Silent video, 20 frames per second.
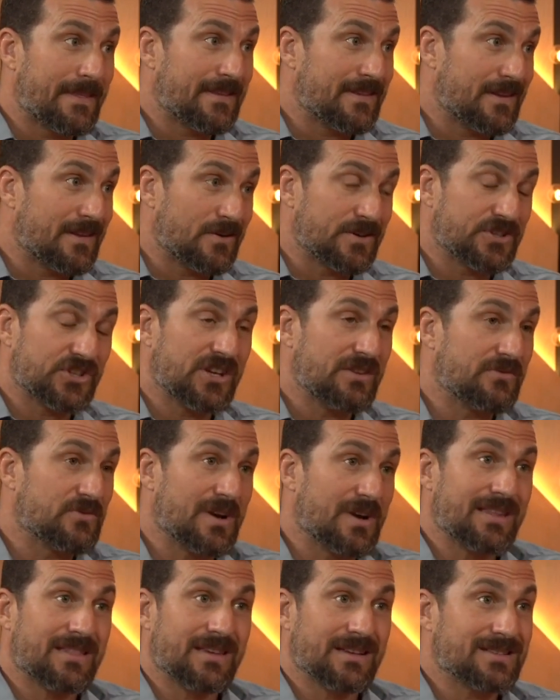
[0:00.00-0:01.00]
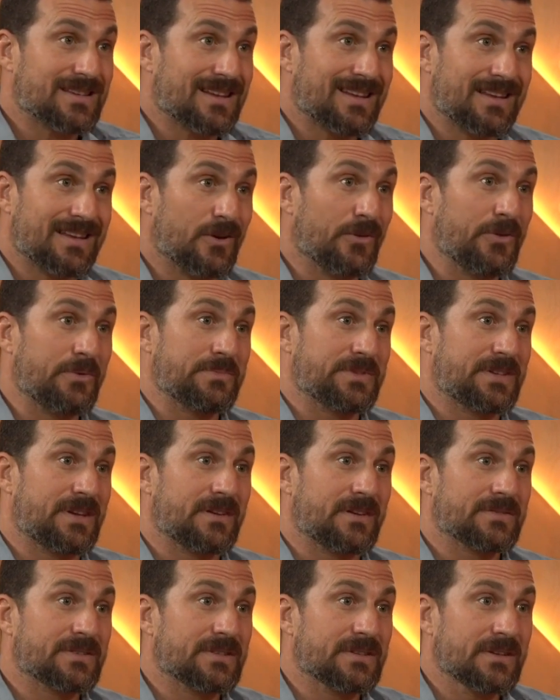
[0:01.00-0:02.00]
you know, achieve great things and kill
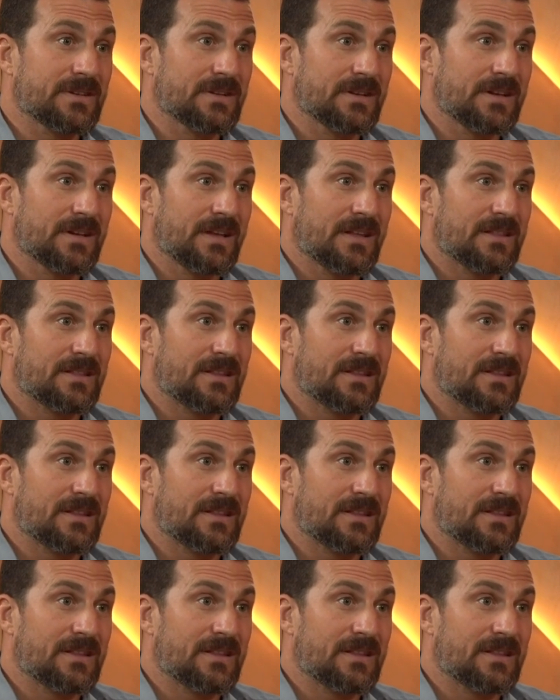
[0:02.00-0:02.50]
themselves. It's